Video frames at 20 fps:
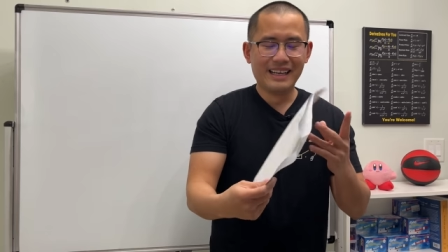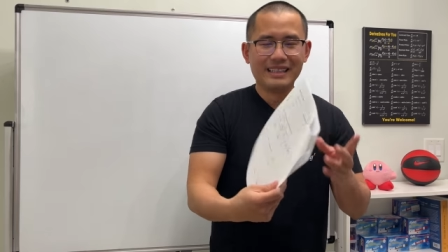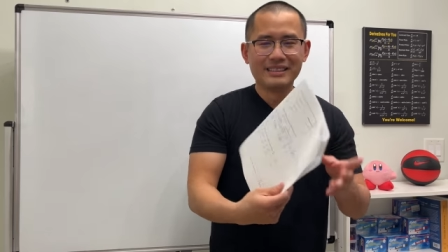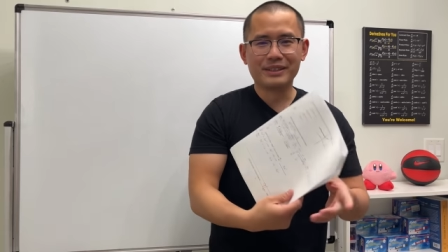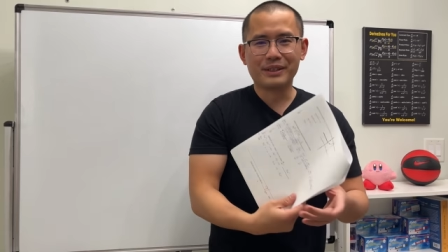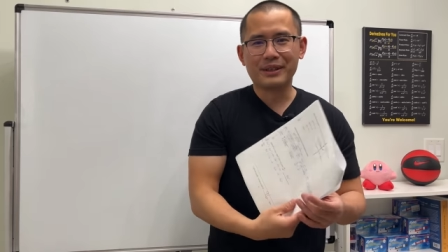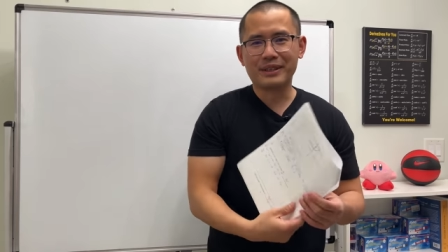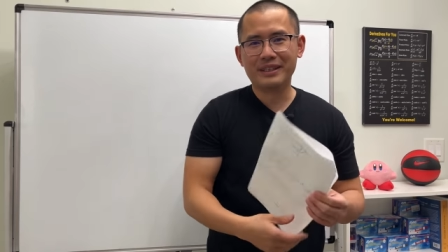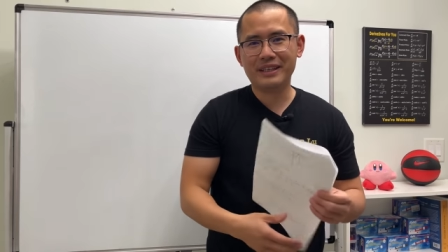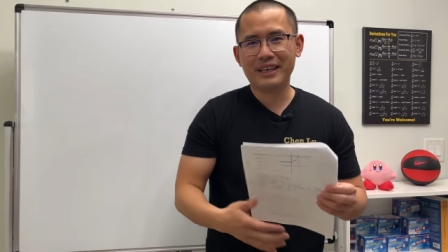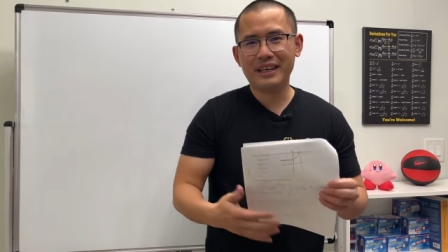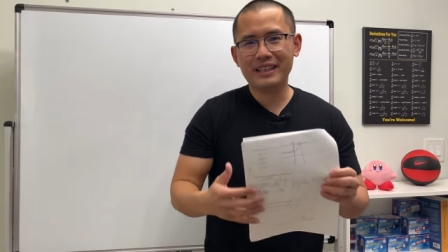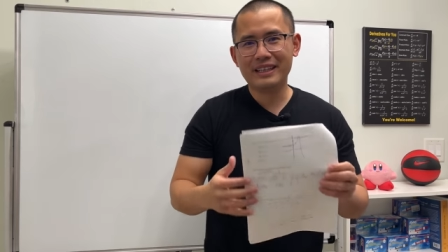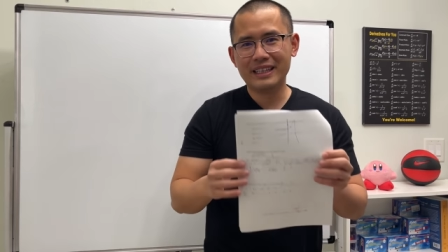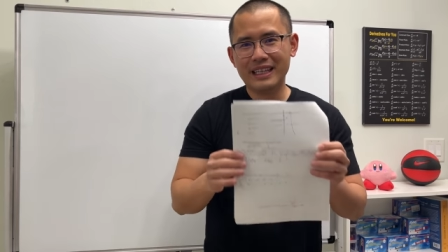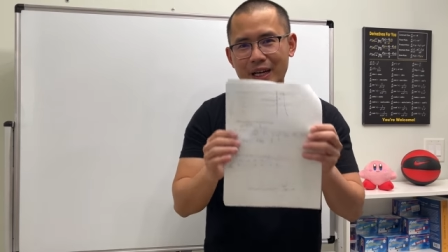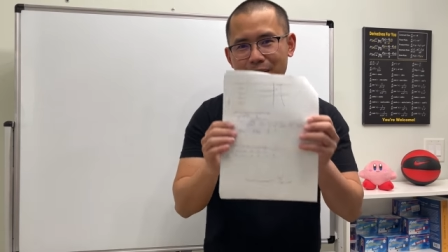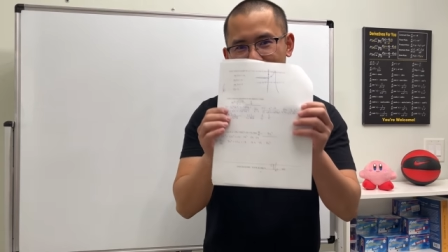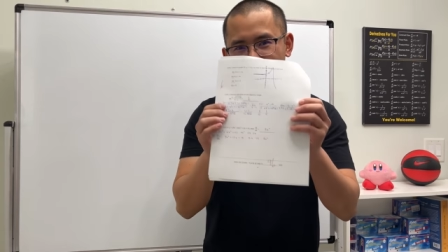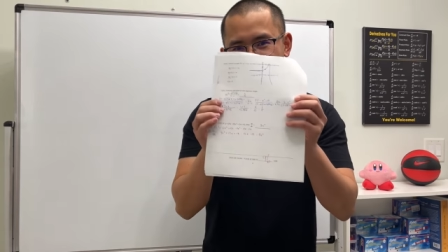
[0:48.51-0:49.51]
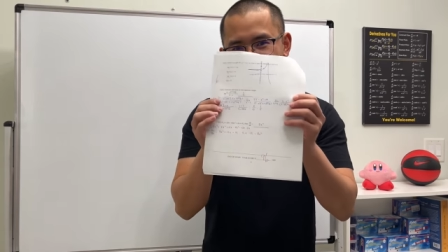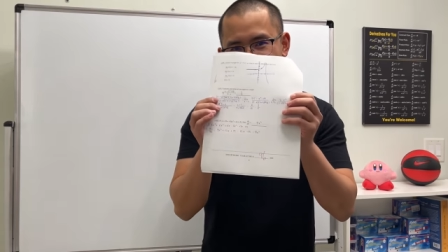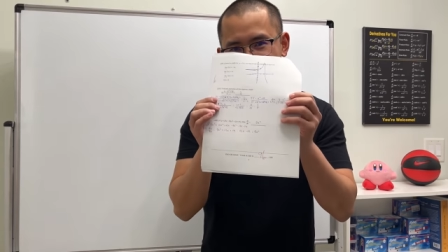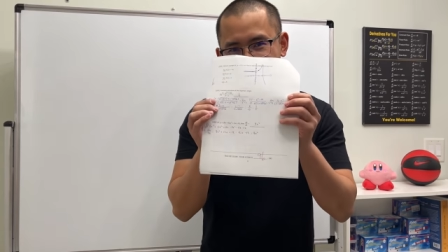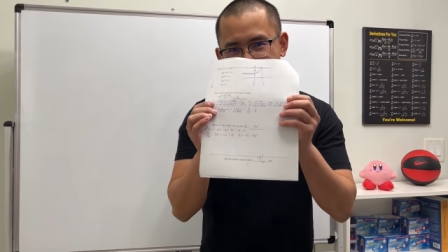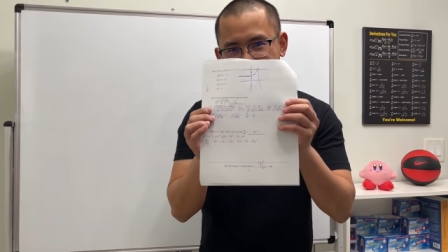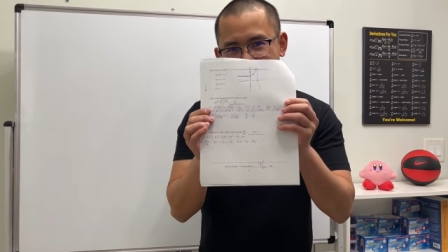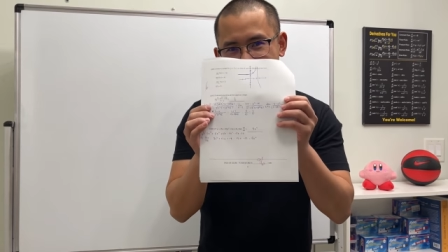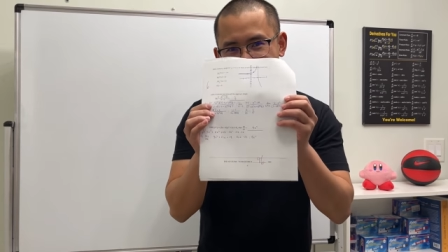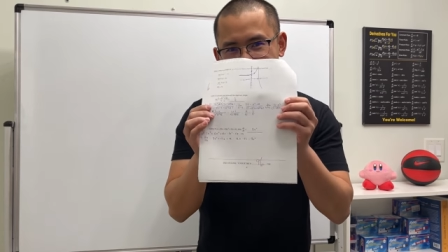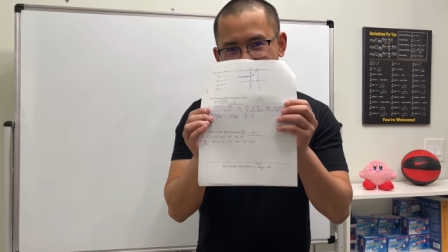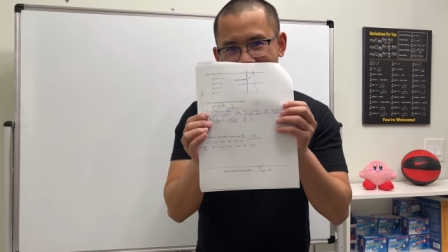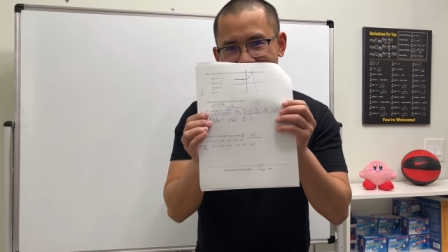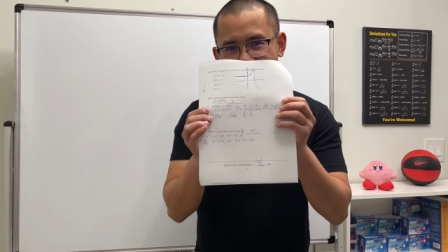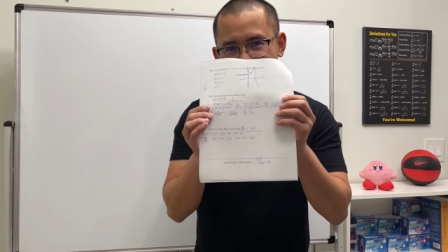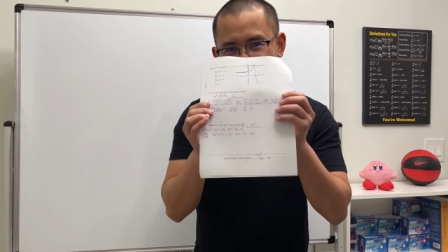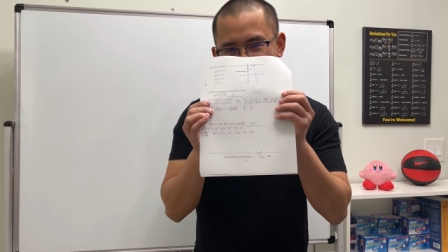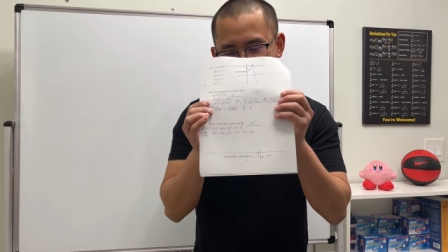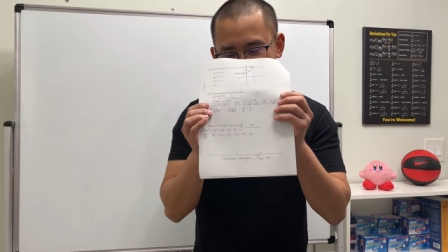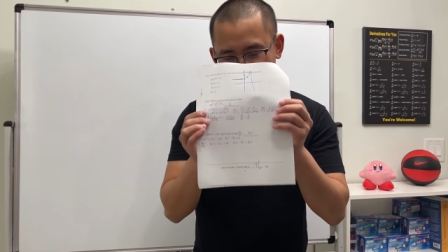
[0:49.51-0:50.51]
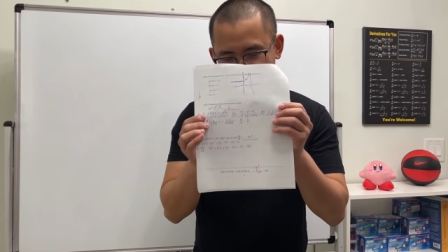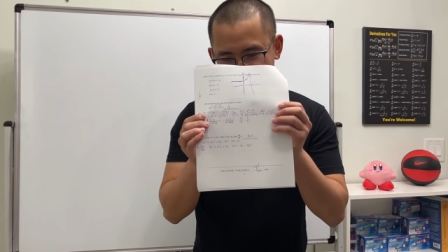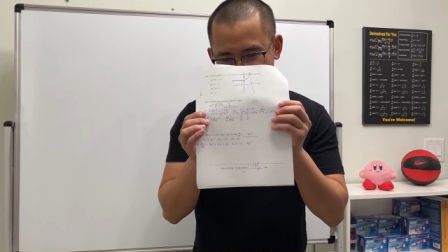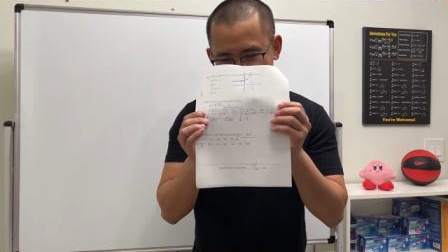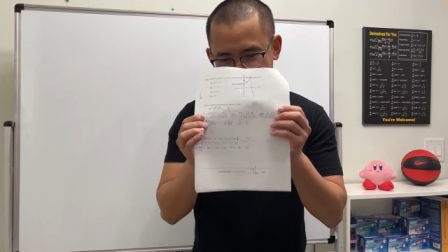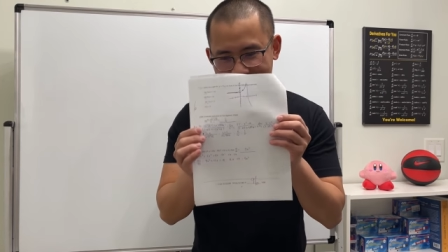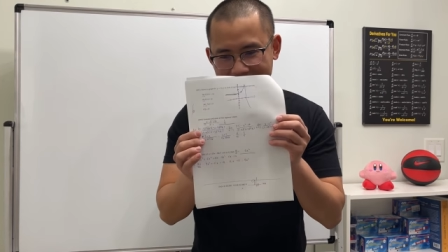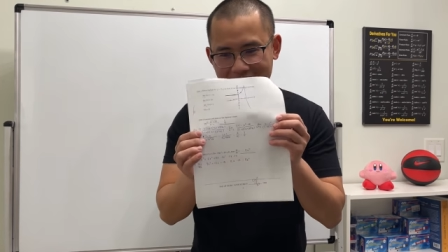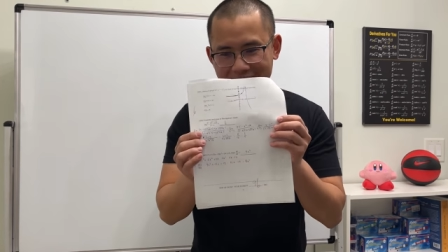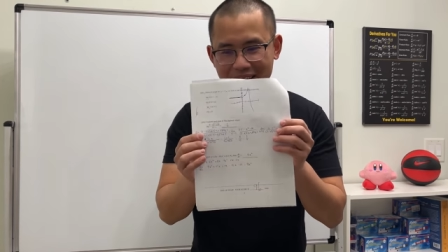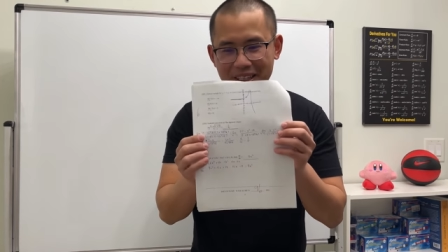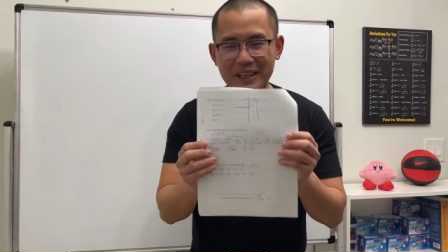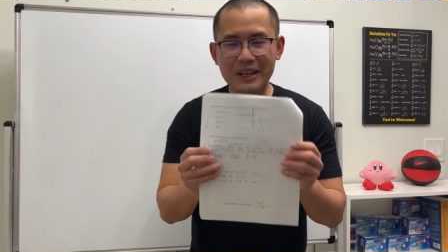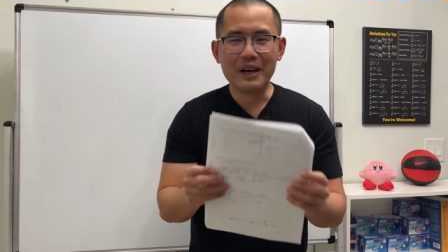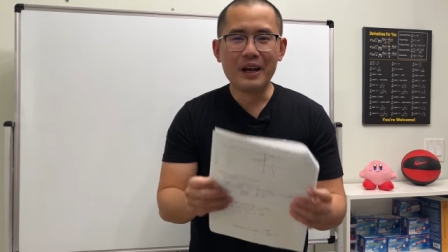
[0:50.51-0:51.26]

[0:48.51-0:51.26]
So he ended up with a 96%.